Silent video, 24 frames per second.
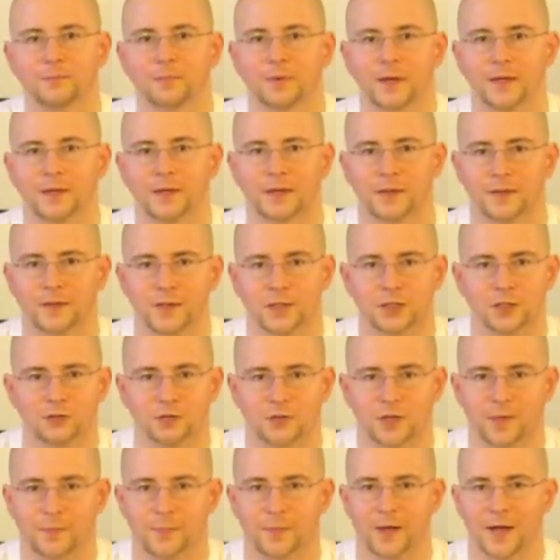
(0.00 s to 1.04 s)
But in this
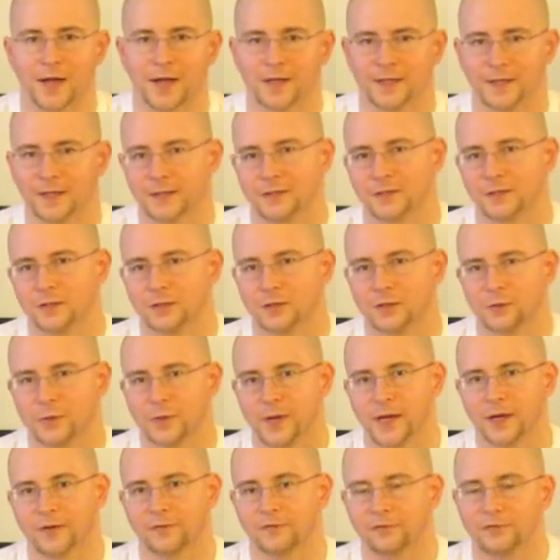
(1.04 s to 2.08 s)
trip, I didn't
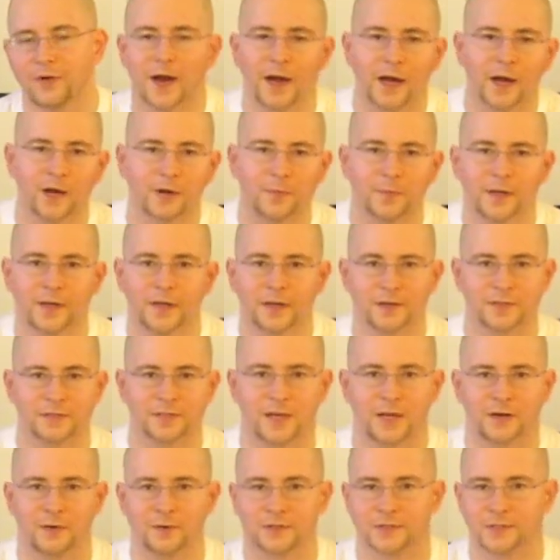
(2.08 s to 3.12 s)
create a fire because
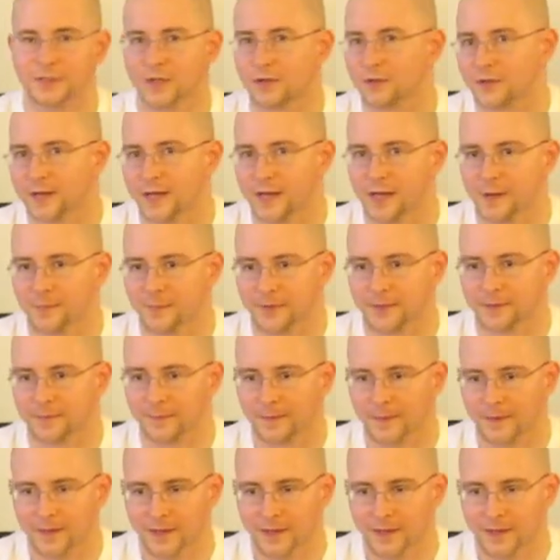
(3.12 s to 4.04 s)
I was stealth camping,